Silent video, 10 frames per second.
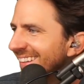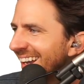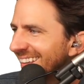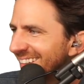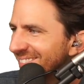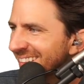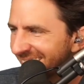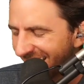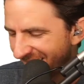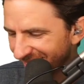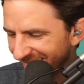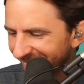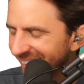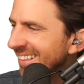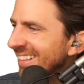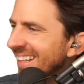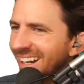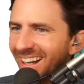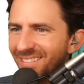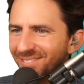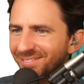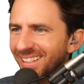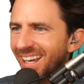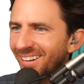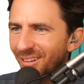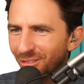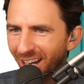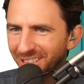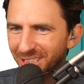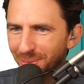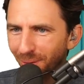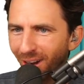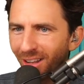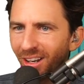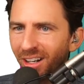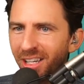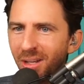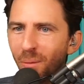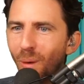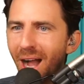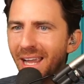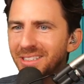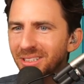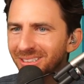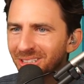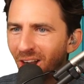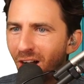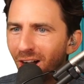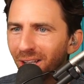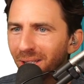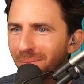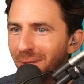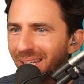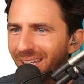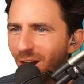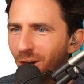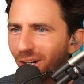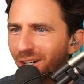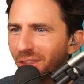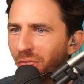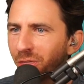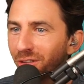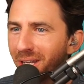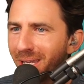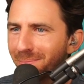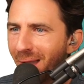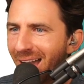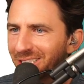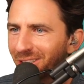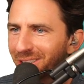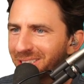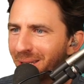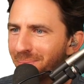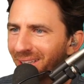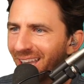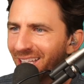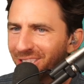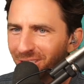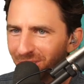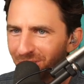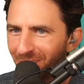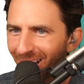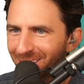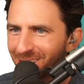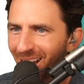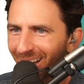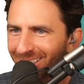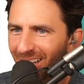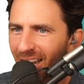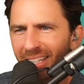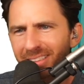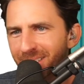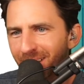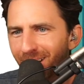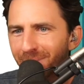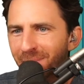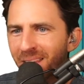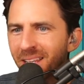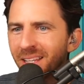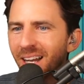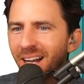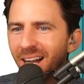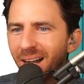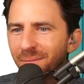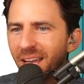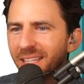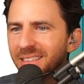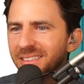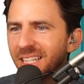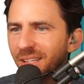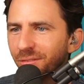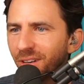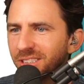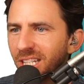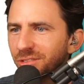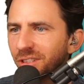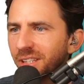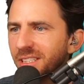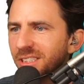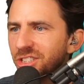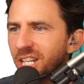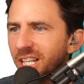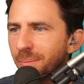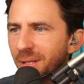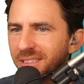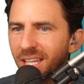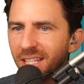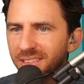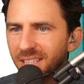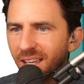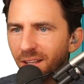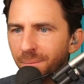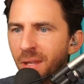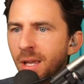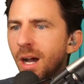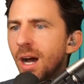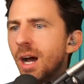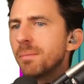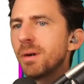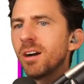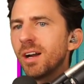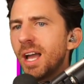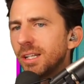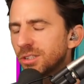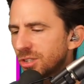I love how uh, um, I don't know righteous we all are. White, tall, mediocre. Three Bachelor stipulations. Check, check, check. Is he tall? Um, I can see it. The franchise really needs a shakeup. It's getting stale. Um, all right.